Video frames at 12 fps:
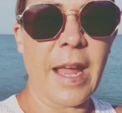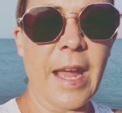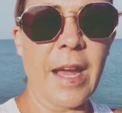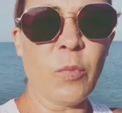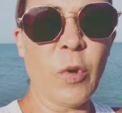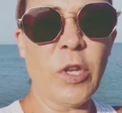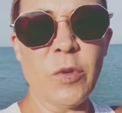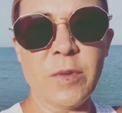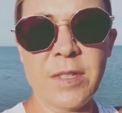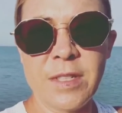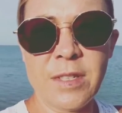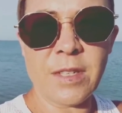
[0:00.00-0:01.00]
And when
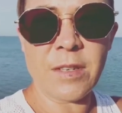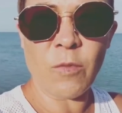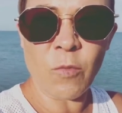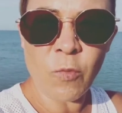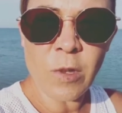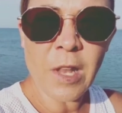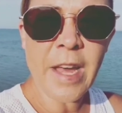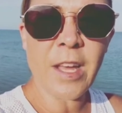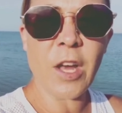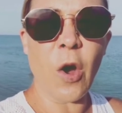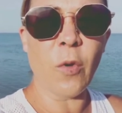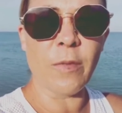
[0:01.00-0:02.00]
you let
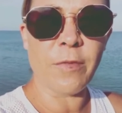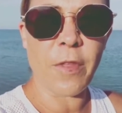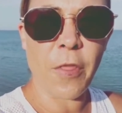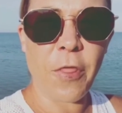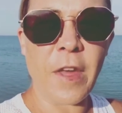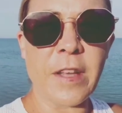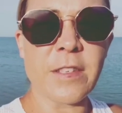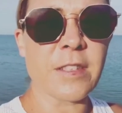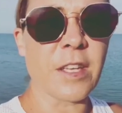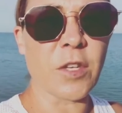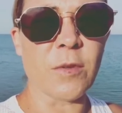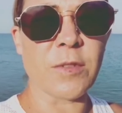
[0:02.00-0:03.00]
go of the things
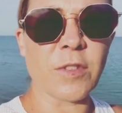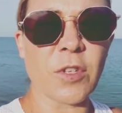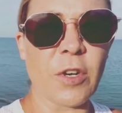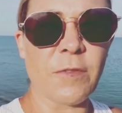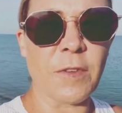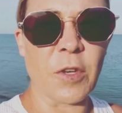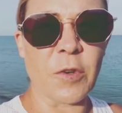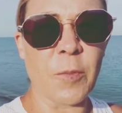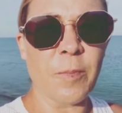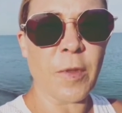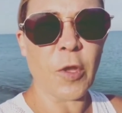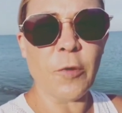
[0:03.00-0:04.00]
that don't serve
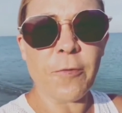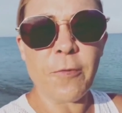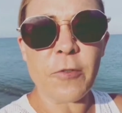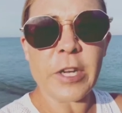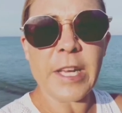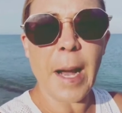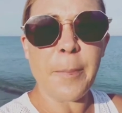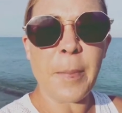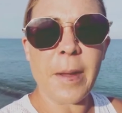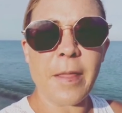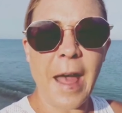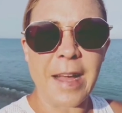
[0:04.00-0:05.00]
you, you free up
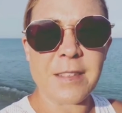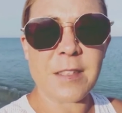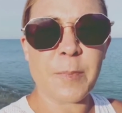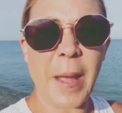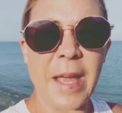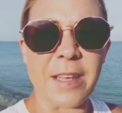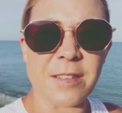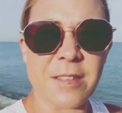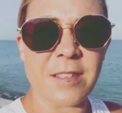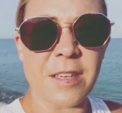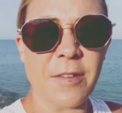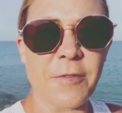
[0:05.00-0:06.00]
that
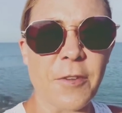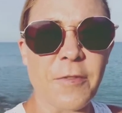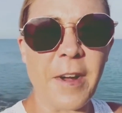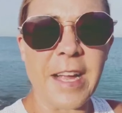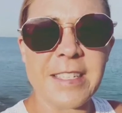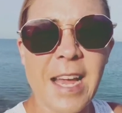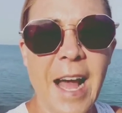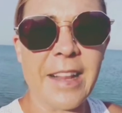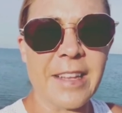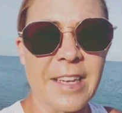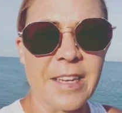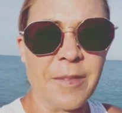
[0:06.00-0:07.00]
space for
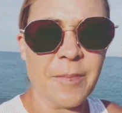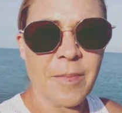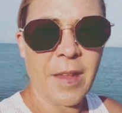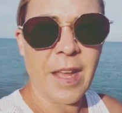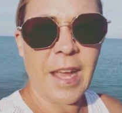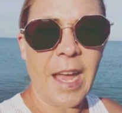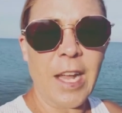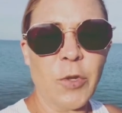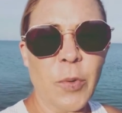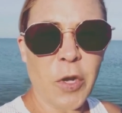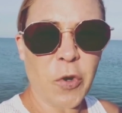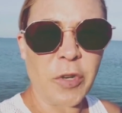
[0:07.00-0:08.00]
vitality and
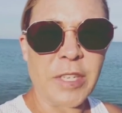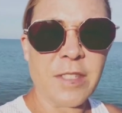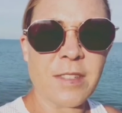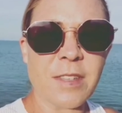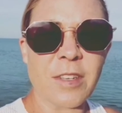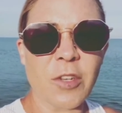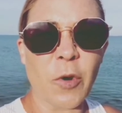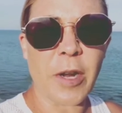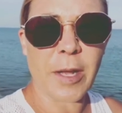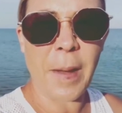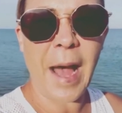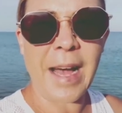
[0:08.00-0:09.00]
you increase your
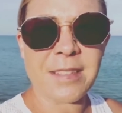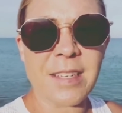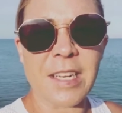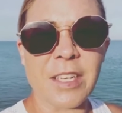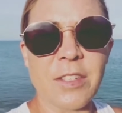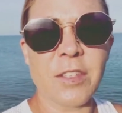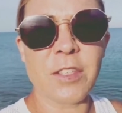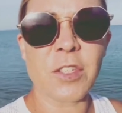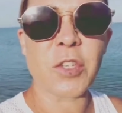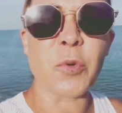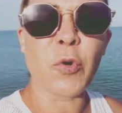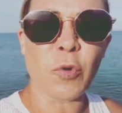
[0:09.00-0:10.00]
capacity
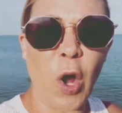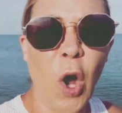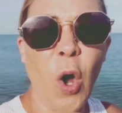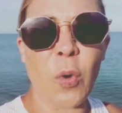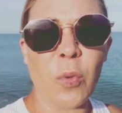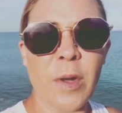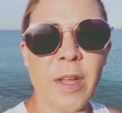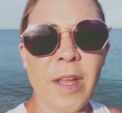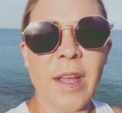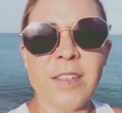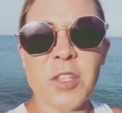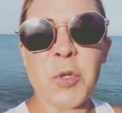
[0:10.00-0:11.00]
to grow,
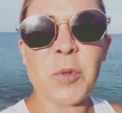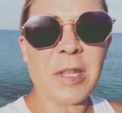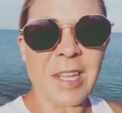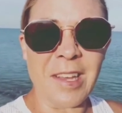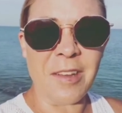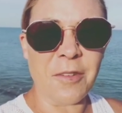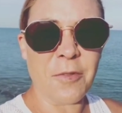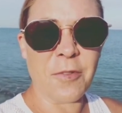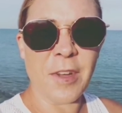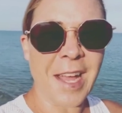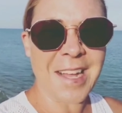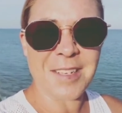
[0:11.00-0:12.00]
to
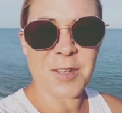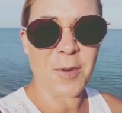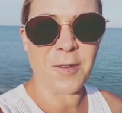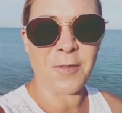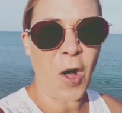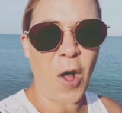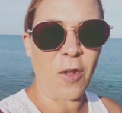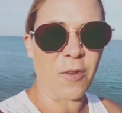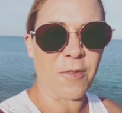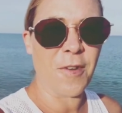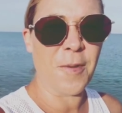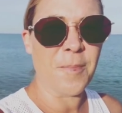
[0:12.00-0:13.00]
live, and to
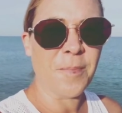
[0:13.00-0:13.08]
evolve.